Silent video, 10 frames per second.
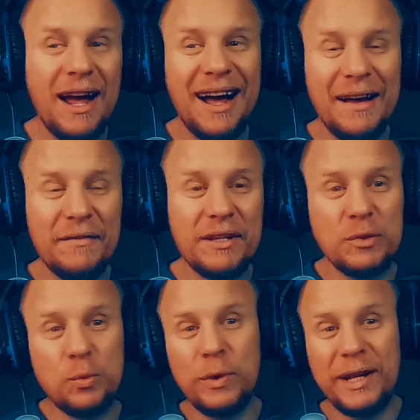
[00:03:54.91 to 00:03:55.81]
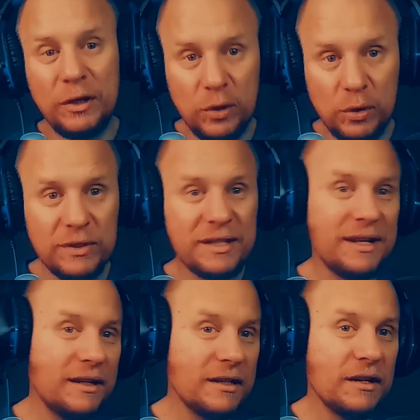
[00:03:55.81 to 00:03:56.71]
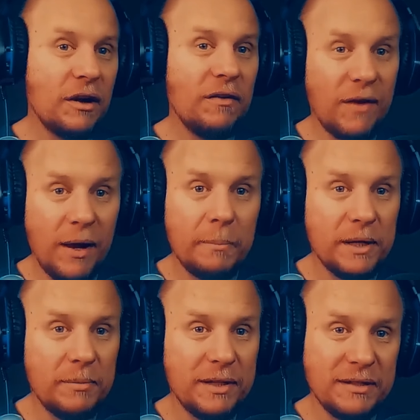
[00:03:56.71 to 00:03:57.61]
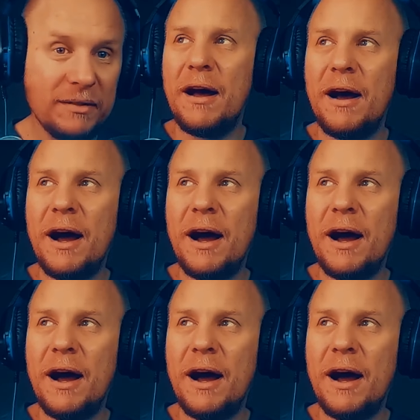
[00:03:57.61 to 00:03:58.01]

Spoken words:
I have this renewed sense of optimism.